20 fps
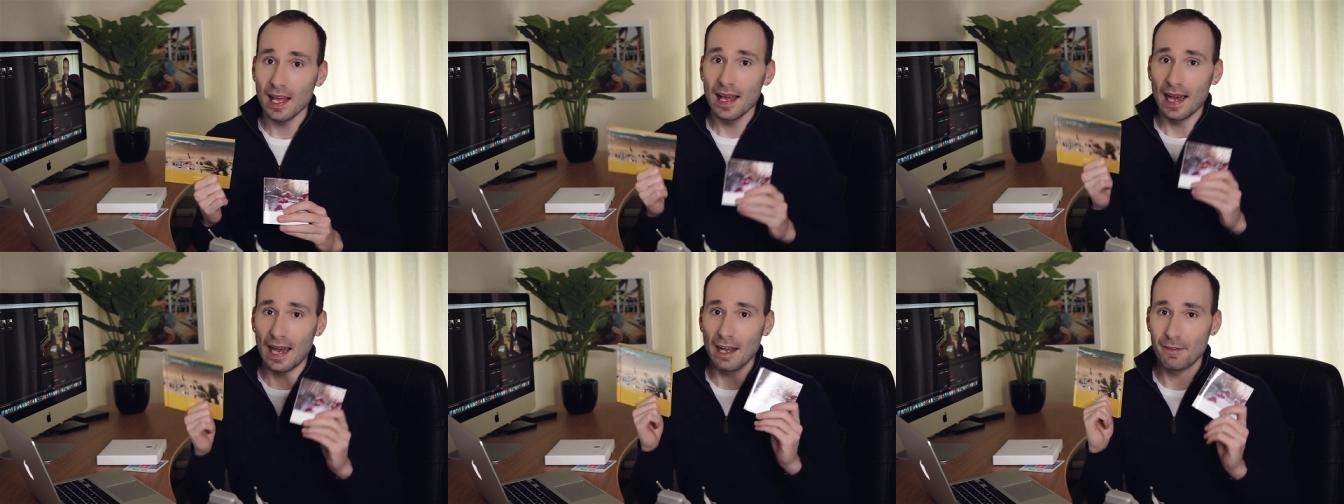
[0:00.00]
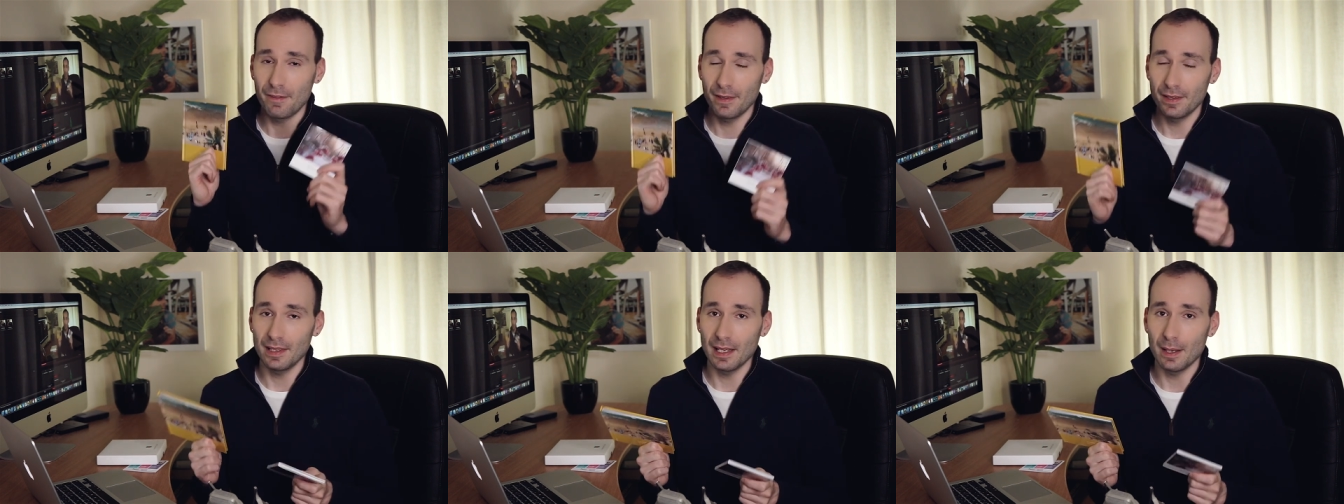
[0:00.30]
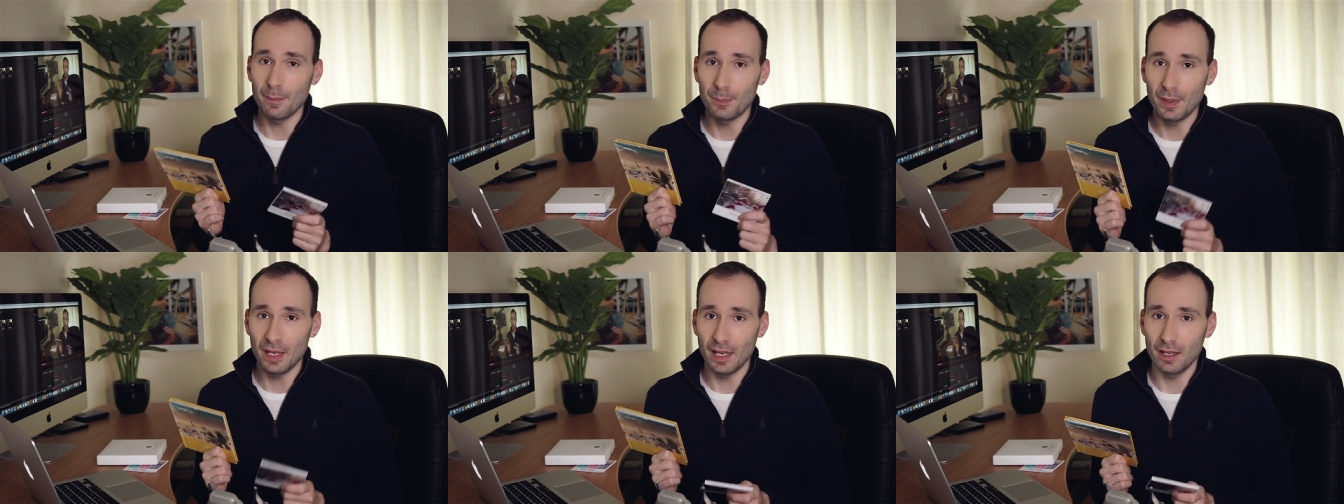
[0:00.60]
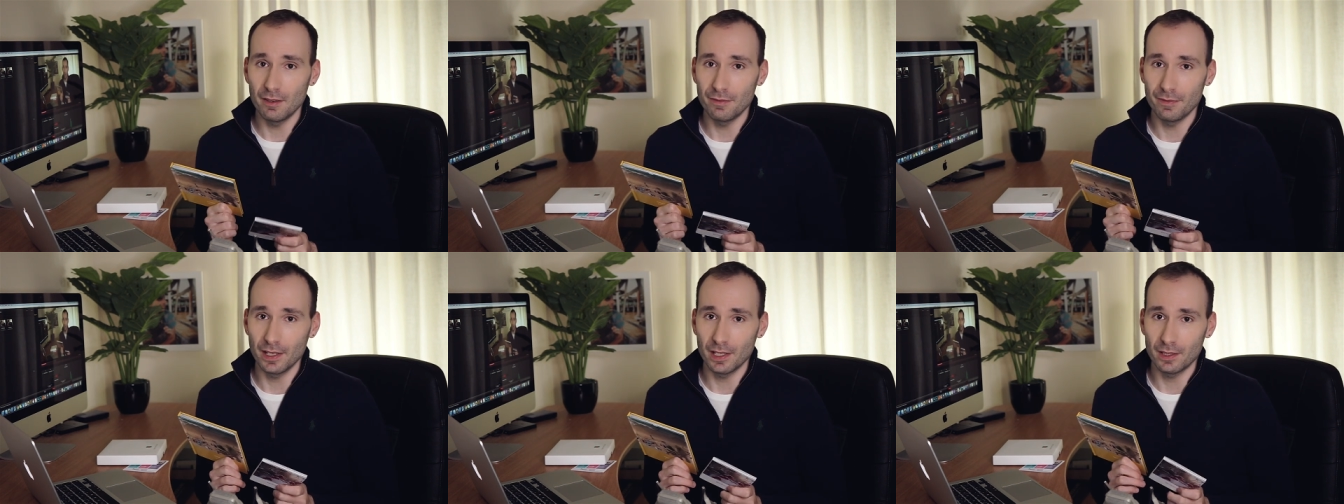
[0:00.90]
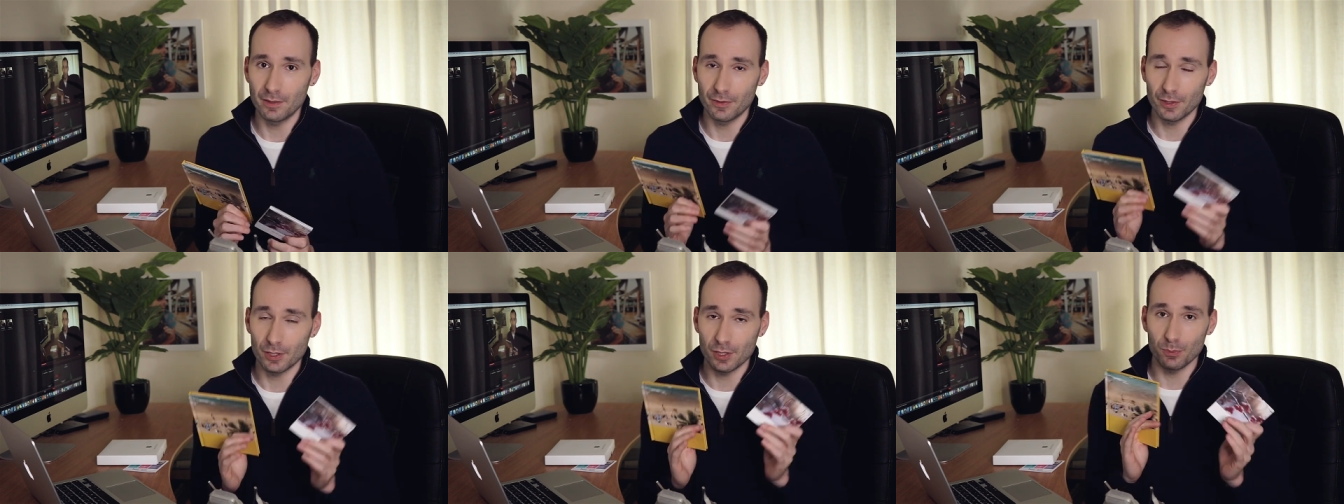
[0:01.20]
I think they are perfect
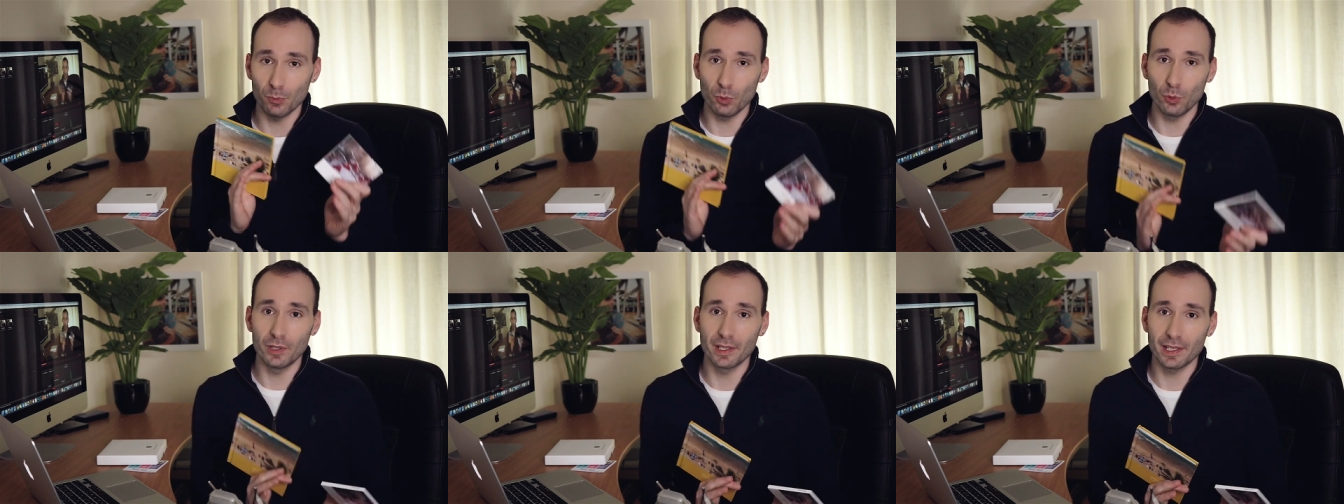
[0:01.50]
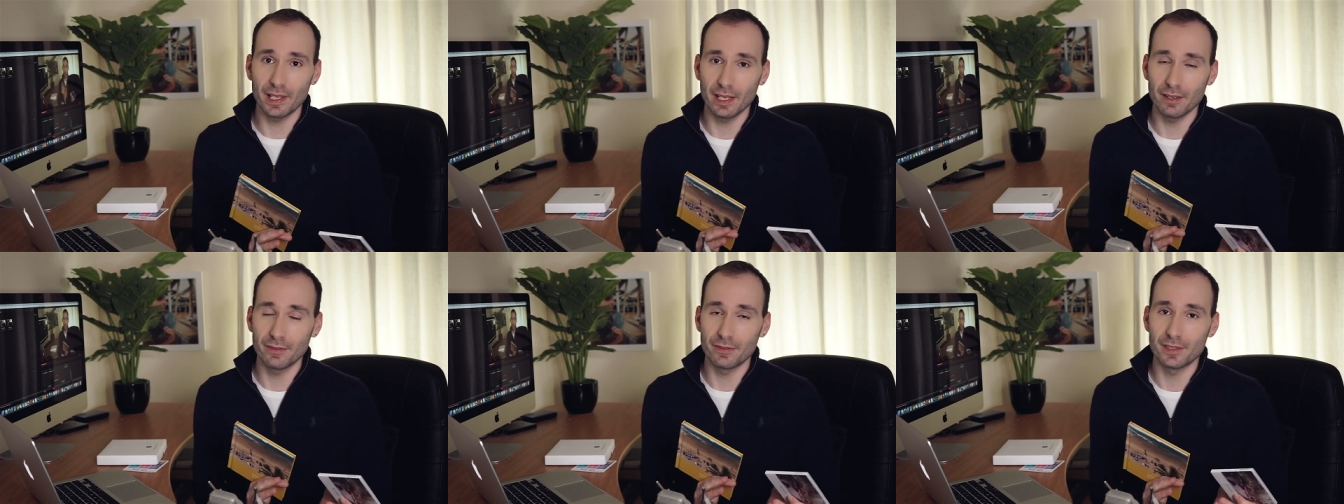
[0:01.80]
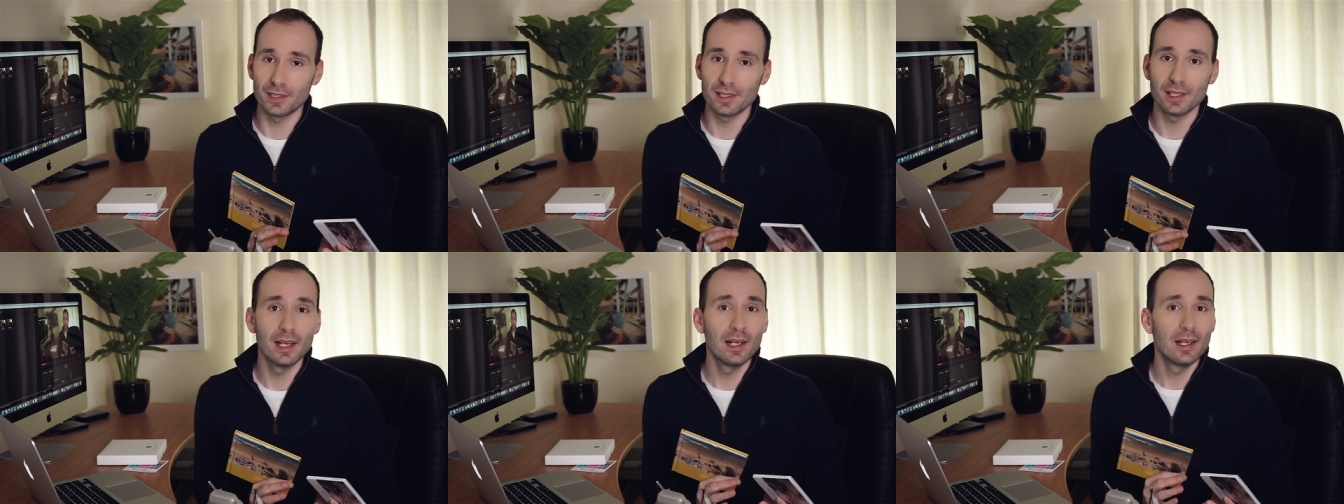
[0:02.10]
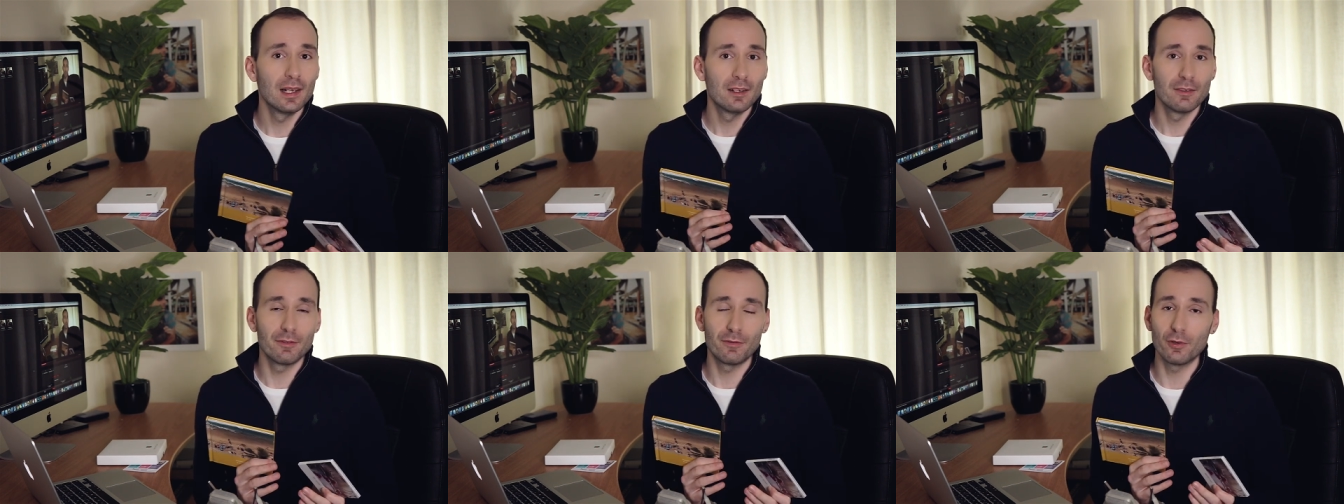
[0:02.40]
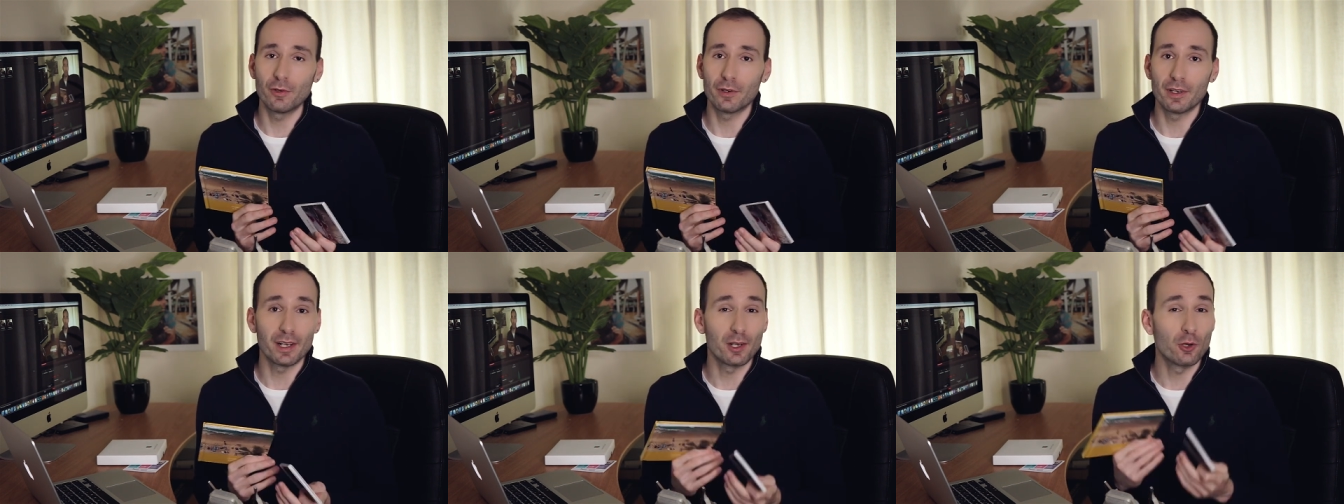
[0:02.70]
for smaller gifts,
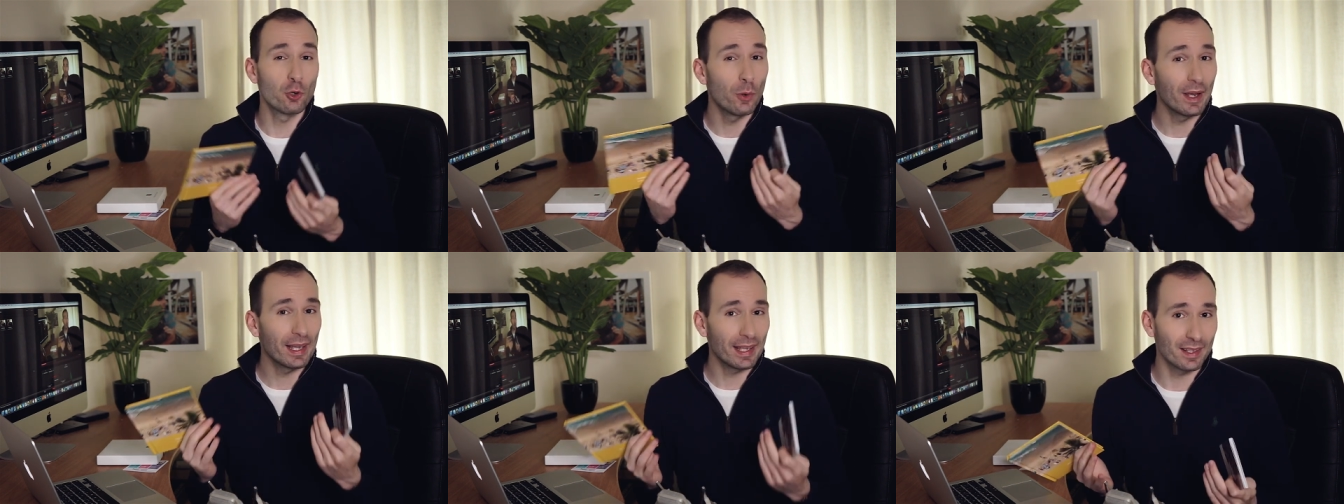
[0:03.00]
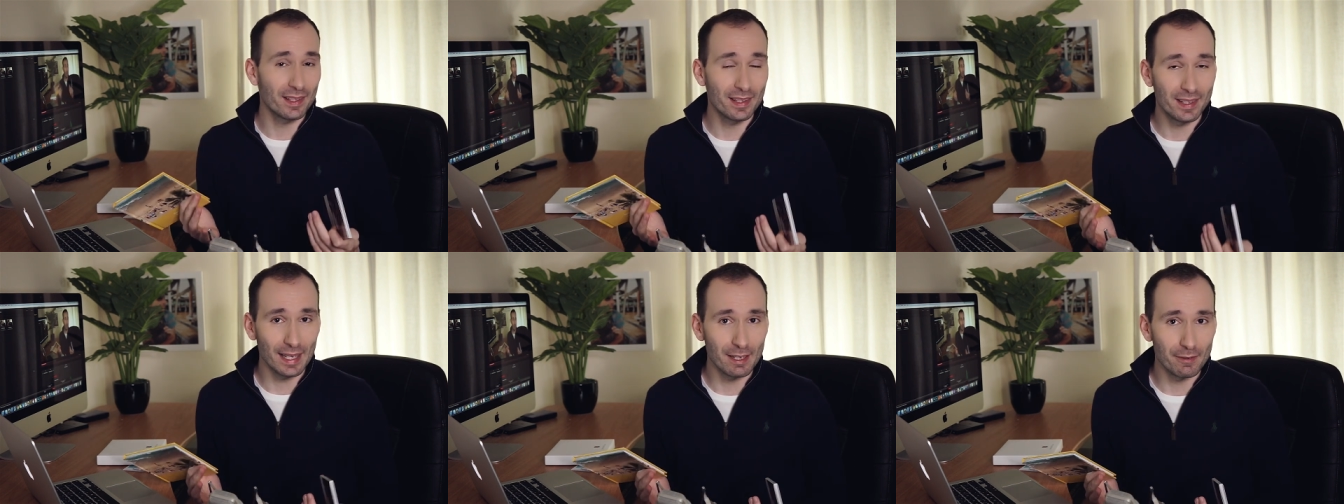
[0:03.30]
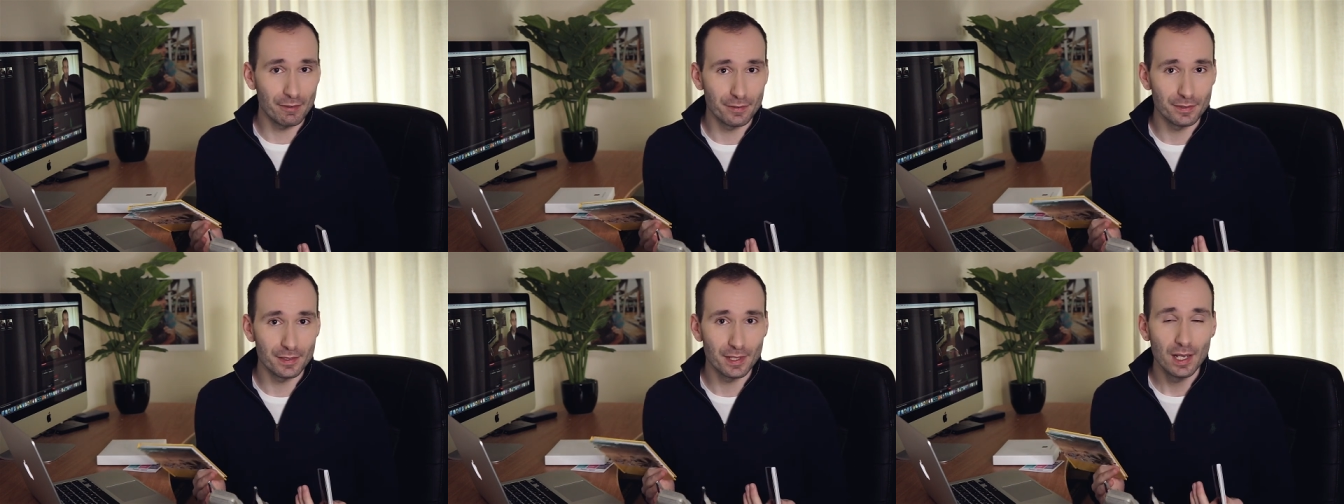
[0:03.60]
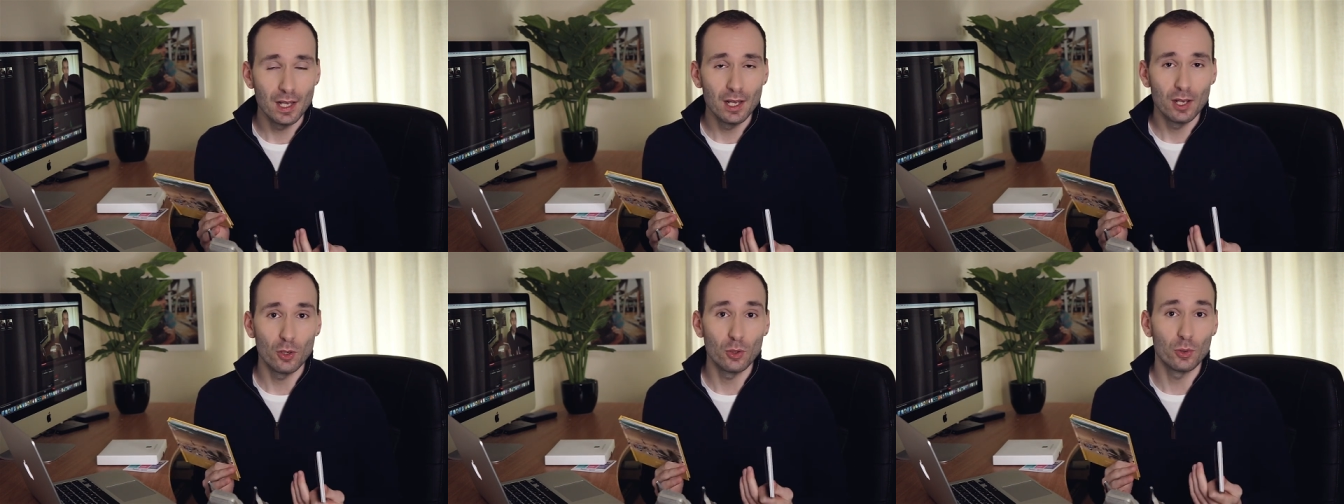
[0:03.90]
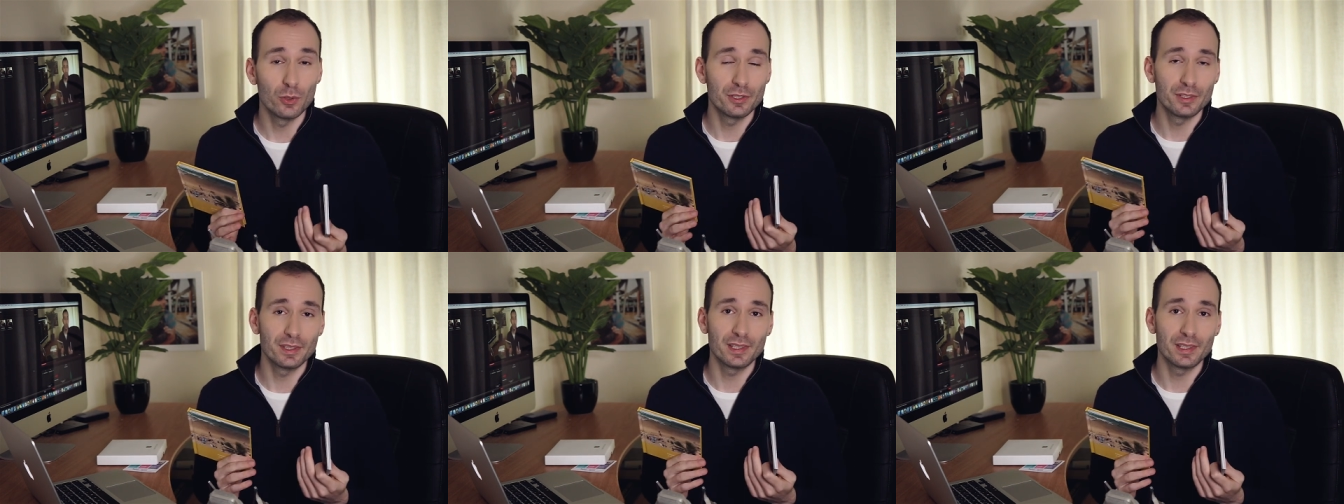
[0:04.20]
for a quick gift, or to